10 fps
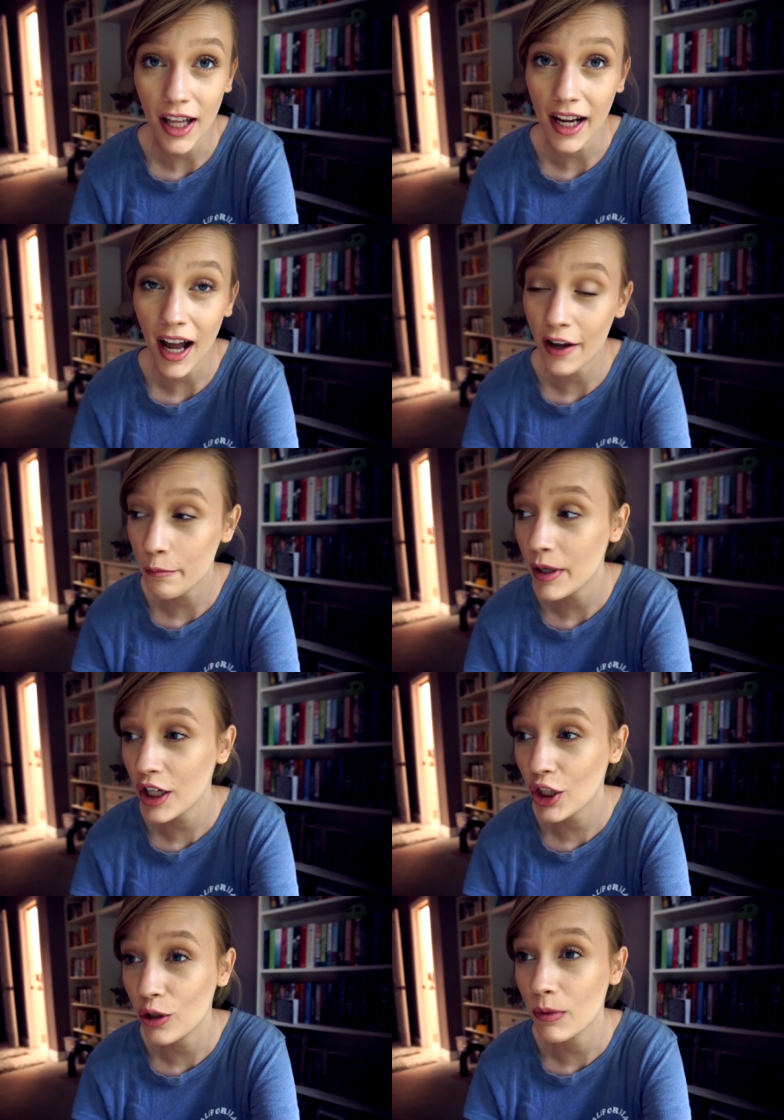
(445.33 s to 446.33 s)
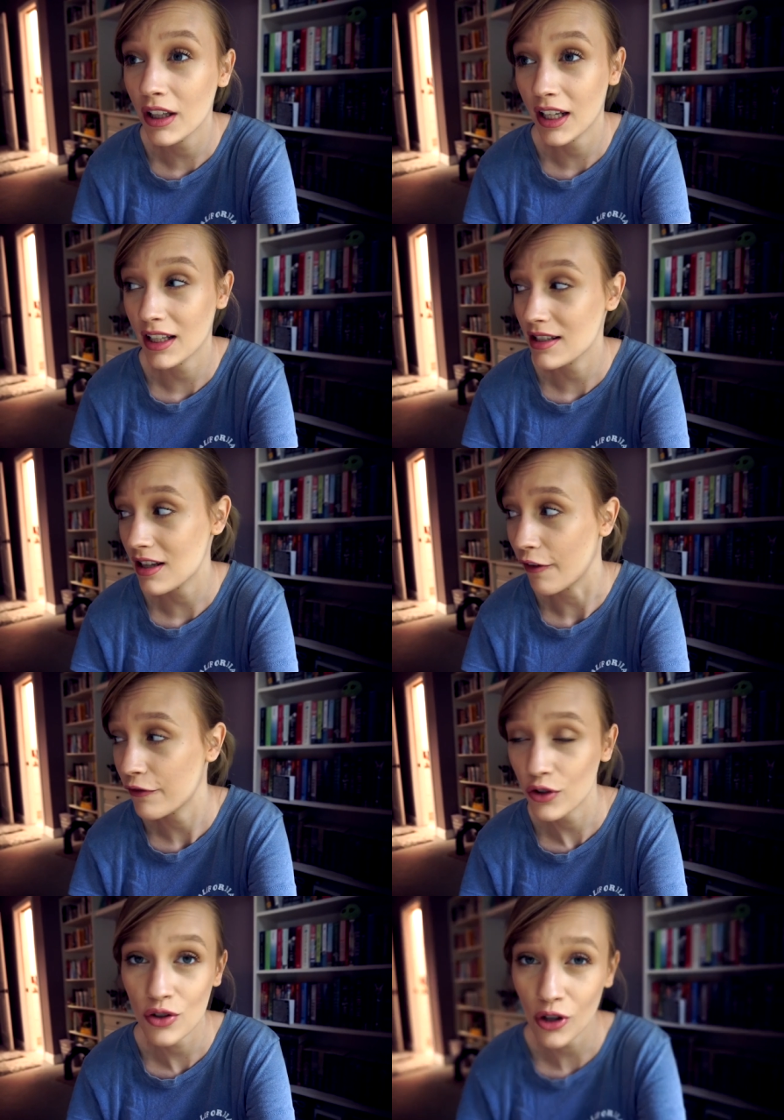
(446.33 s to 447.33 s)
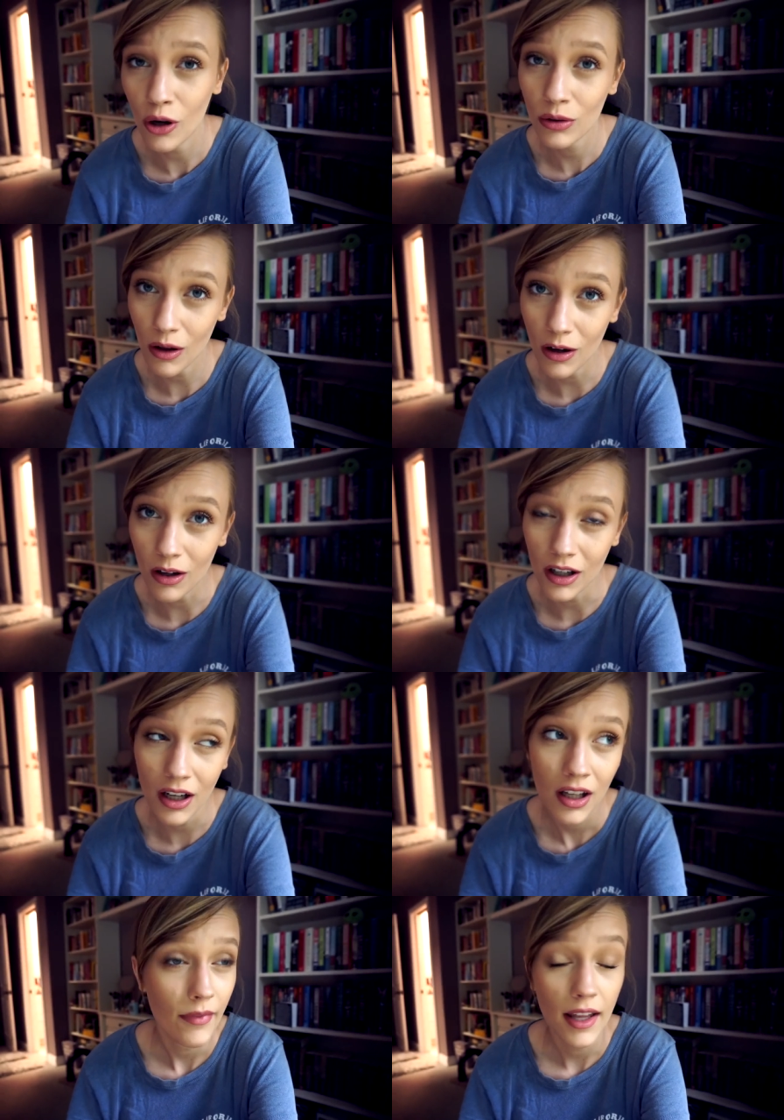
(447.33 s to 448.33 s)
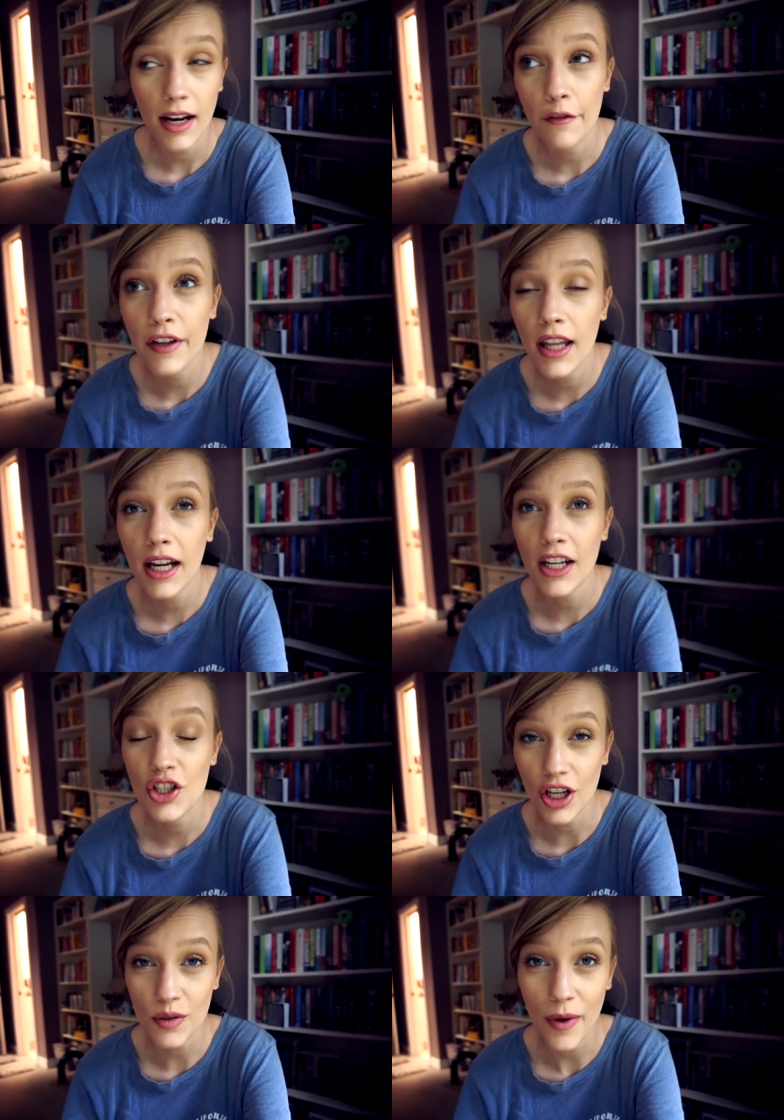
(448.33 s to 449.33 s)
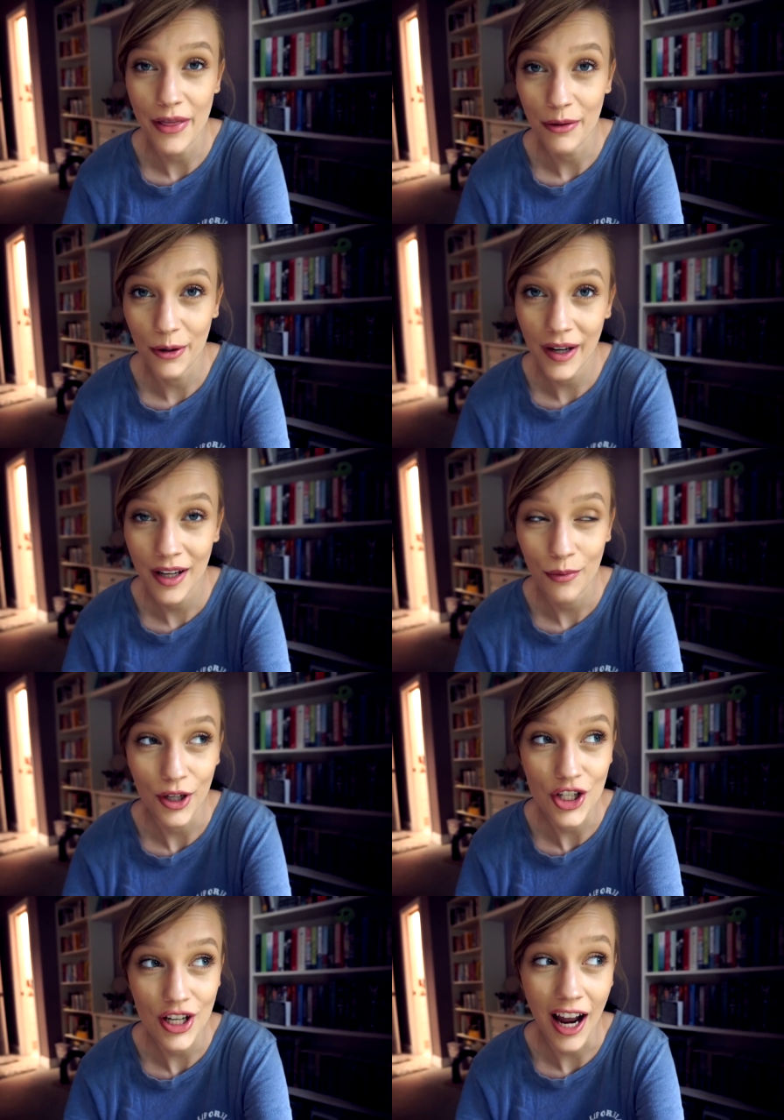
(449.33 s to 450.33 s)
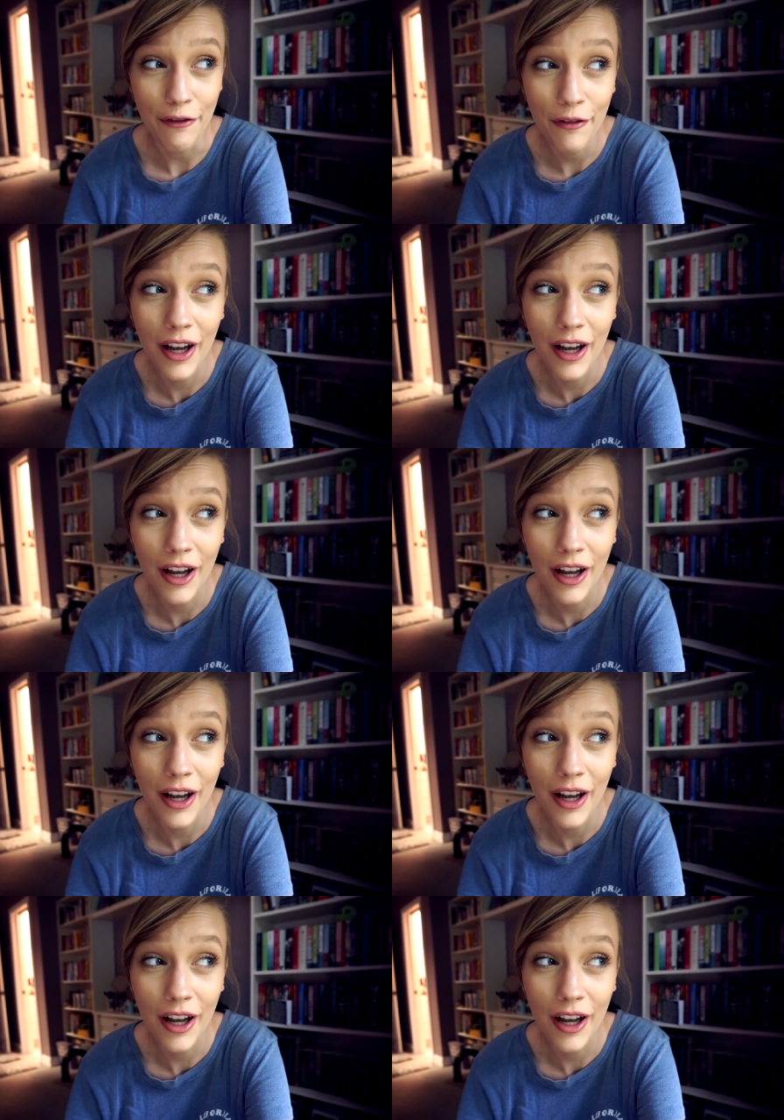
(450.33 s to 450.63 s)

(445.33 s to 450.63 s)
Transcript: Like I've been accumulating stuff for so long and I feel like I just went through it, which I